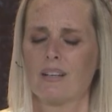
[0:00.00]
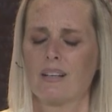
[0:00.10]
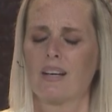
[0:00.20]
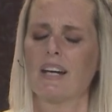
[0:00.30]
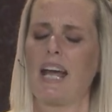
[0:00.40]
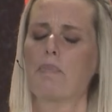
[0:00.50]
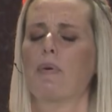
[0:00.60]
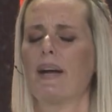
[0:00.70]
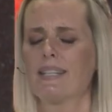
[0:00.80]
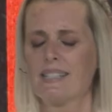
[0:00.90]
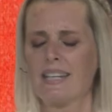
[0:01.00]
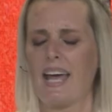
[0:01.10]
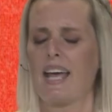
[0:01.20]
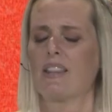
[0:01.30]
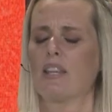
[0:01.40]
And God, I pray
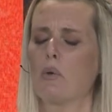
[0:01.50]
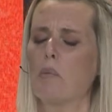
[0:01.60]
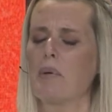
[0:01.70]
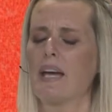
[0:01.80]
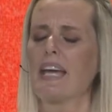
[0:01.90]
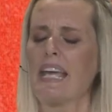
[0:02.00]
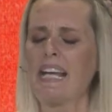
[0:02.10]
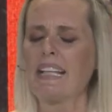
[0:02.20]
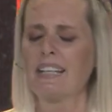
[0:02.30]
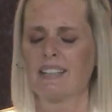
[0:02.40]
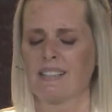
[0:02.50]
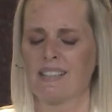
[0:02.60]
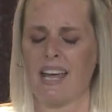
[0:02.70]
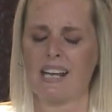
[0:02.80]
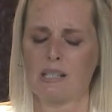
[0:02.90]
today that there will be a healing that
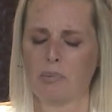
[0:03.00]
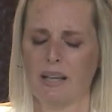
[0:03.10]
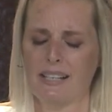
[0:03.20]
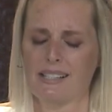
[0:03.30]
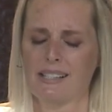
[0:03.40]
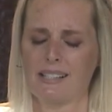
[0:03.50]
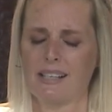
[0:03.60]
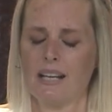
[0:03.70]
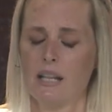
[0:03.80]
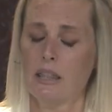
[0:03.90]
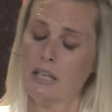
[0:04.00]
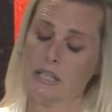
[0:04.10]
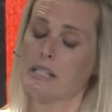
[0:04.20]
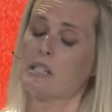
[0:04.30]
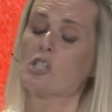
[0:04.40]
takes place that
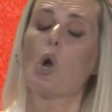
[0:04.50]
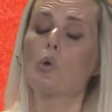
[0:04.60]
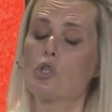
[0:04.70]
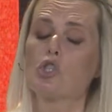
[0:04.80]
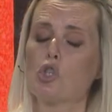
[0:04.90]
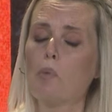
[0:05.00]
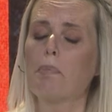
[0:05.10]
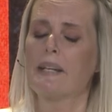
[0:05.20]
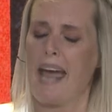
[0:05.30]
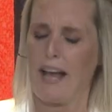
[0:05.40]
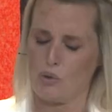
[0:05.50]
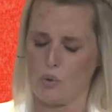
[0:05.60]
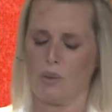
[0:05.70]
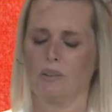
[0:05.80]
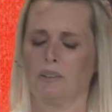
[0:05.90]
is so
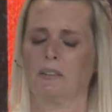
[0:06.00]
supernatural